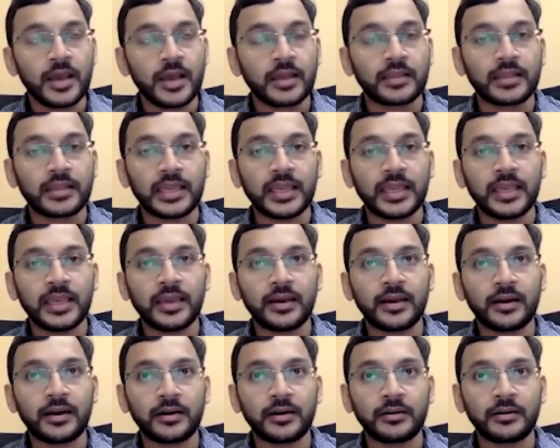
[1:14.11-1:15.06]
the
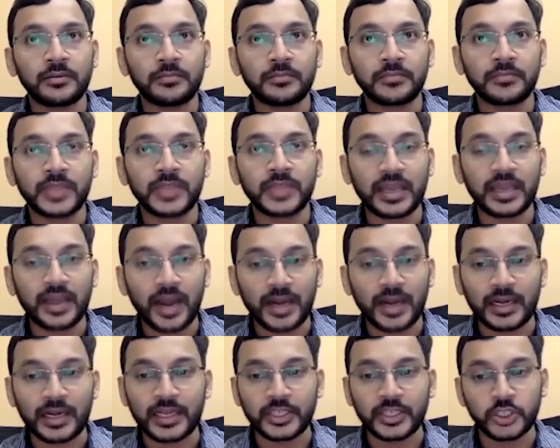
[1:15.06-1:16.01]

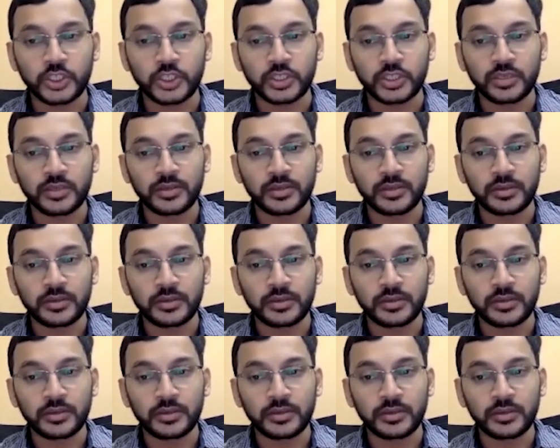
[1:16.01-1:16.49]
cartilage